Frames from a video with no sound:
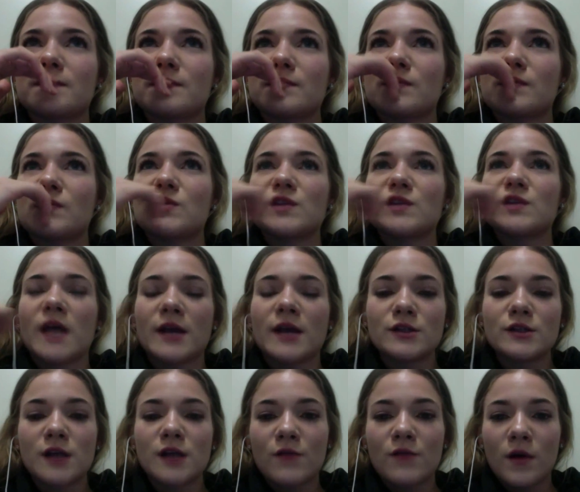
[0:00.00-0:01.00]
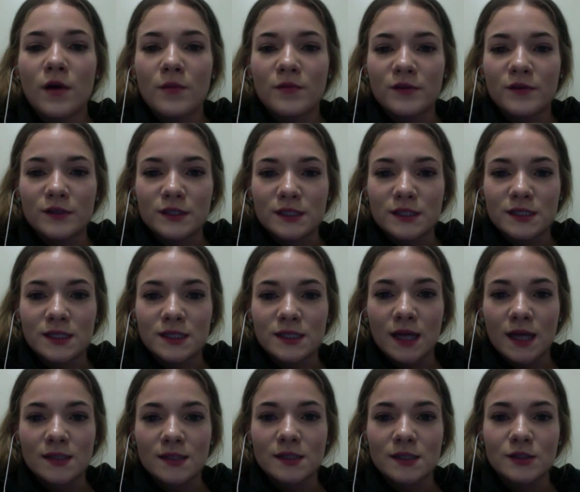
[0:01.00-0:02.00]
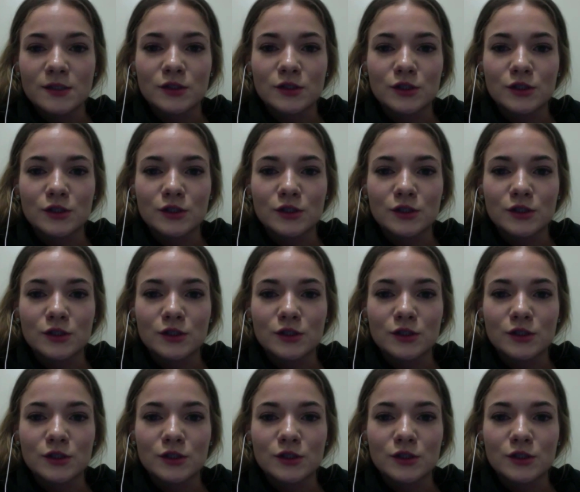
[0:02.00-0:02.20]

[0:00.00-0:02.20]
set yourself up for success, and